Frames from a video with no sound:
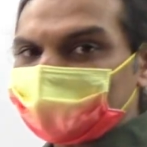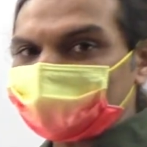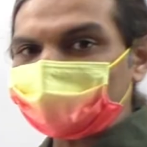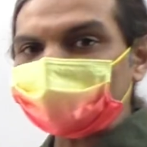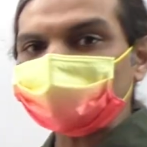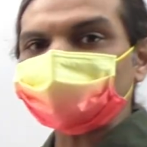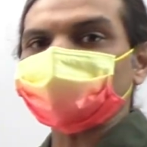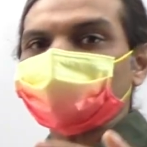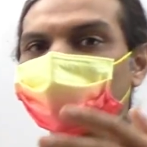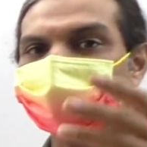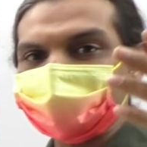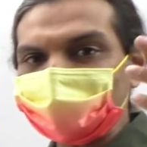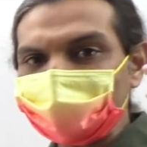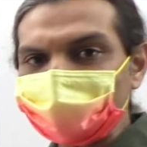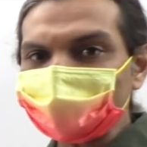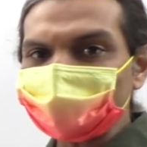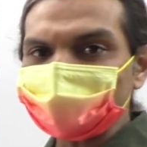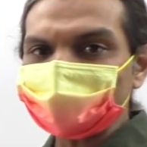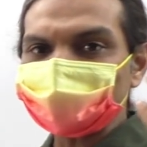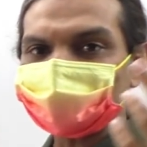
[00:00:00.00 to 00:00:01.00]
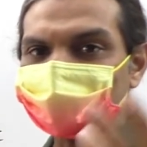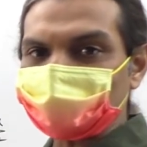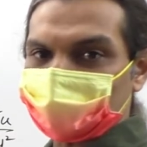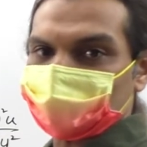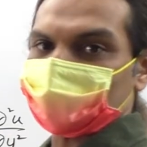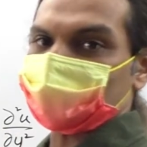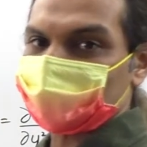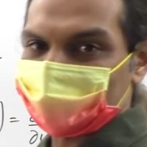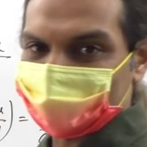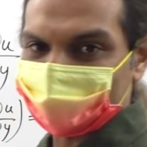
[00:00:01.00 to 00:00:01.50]
while solving the
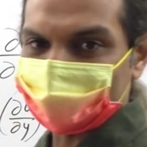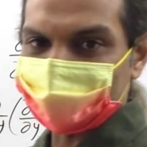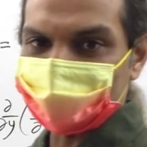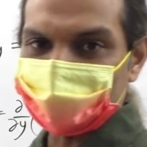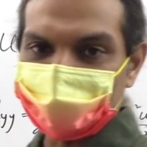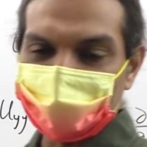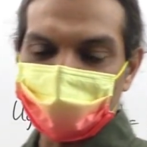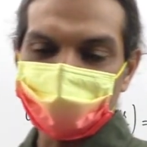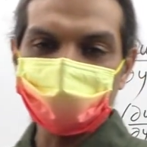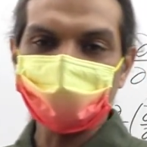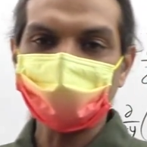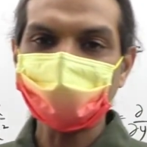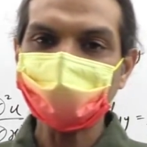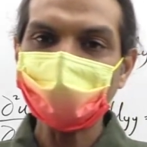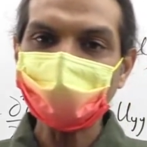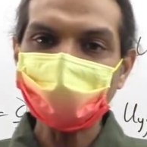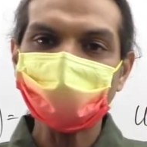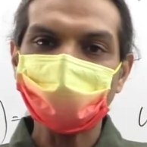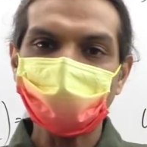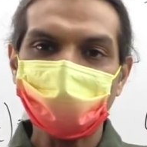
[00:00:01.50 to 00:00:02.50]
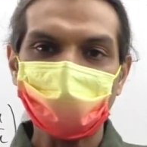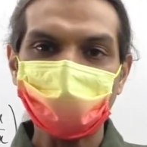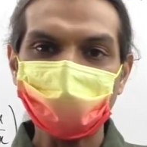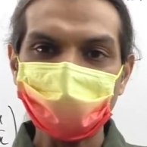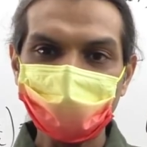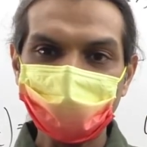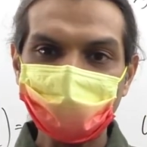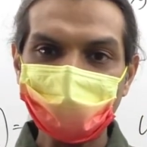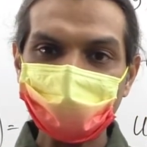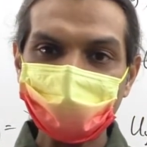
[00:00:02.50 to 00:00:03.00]
problems. So, what is that? How
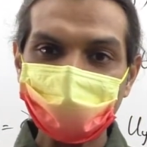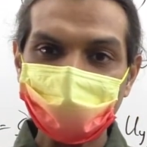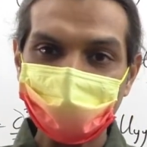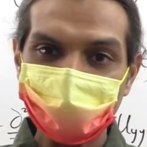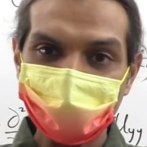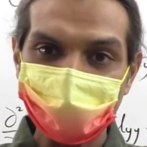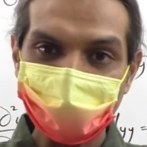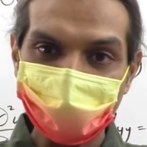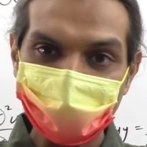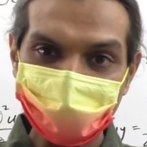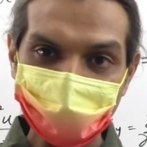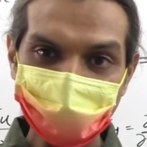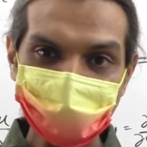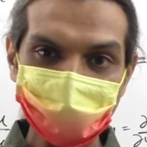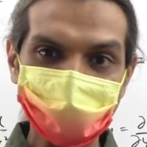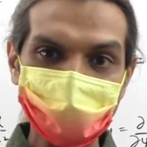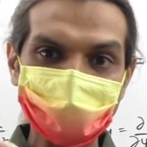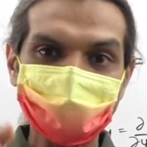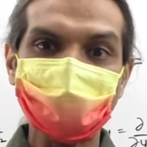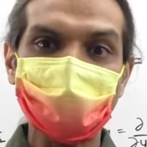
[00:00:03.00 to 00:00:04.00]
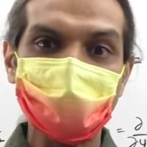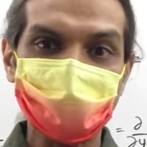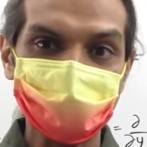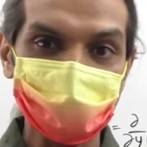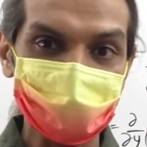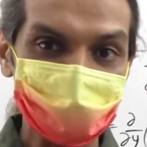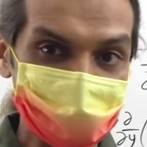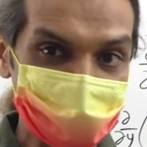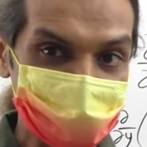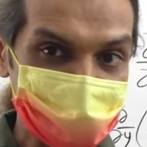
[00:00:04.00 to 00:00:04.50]
we denote the differentiation?
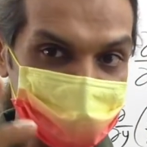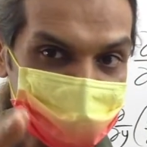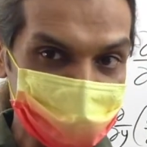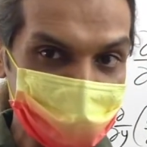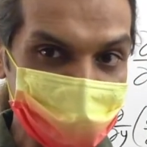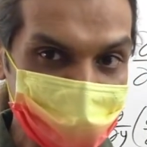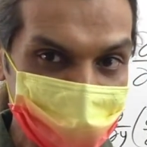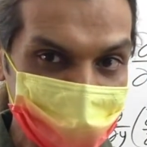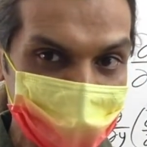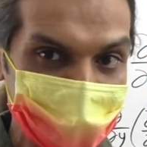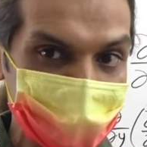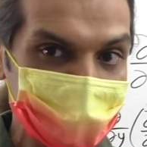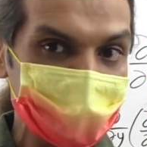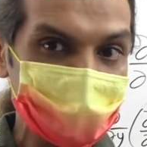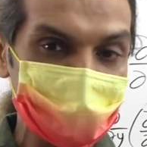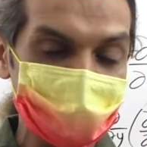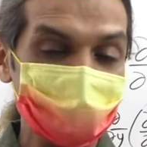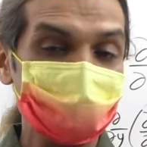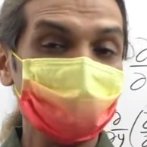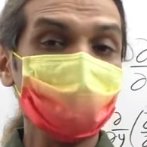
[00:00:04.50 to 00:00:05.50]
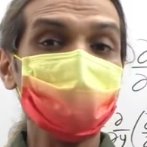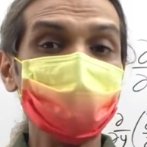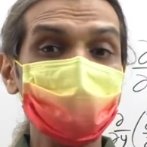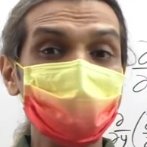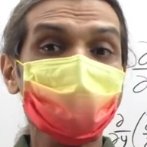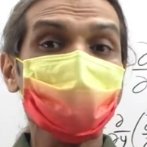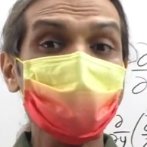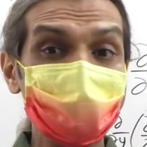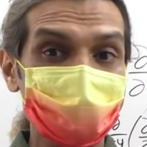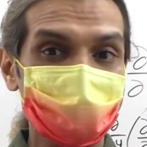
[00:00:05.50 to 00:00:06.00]
Partial differentiation,
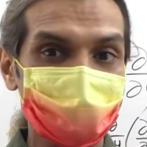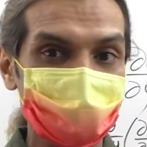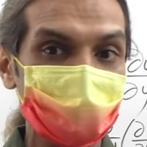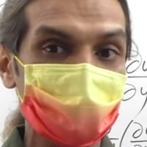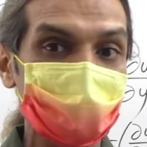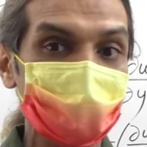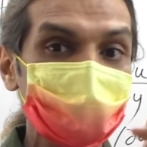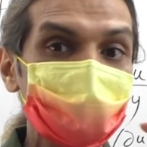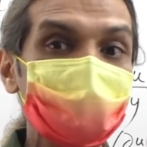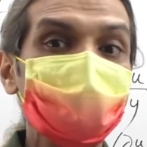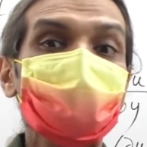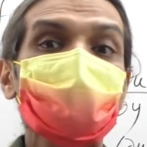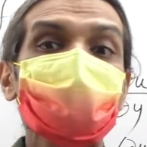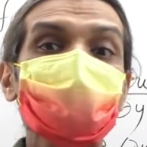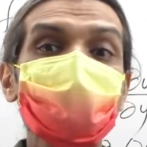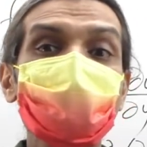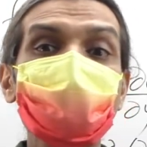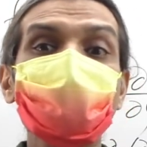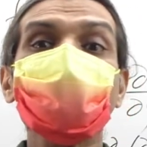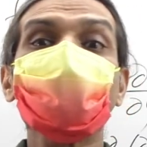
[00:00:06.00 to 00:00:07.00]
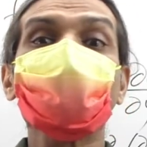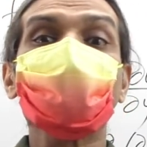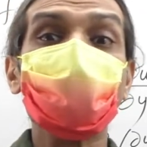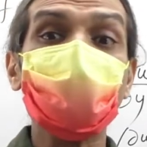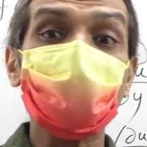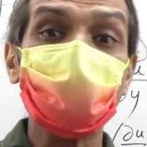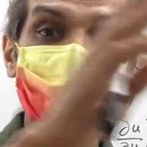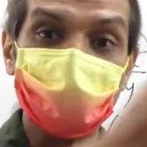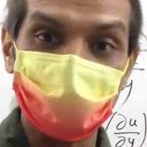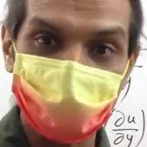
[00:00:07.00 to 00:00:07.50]
differentiation d, but partial is
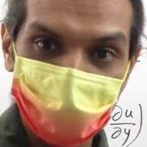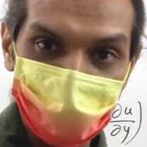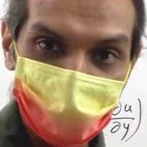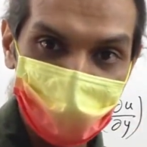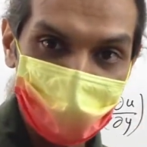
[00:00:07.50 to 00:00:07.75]
dou,